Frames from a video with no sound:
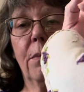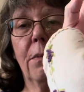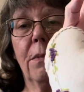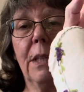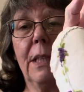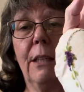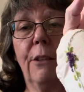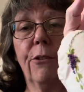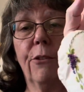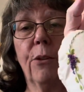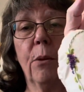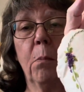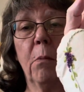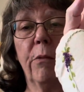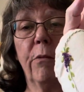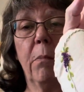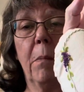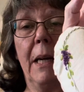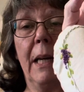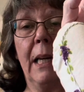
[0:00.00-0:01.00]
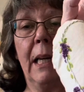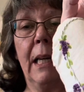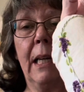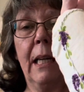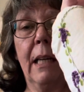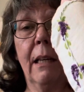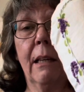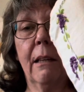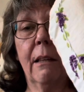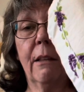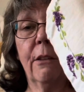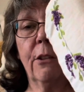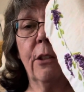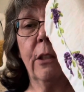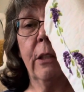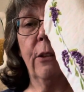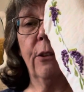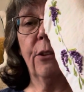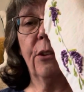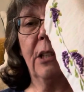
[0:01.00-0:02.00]
Did some of my
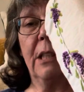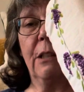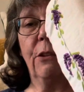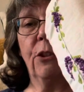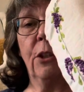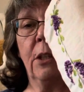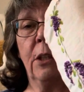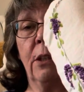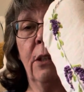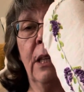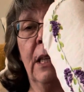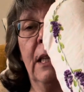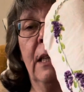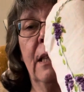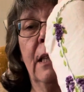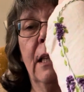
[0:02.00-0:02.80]
slow stitching on it,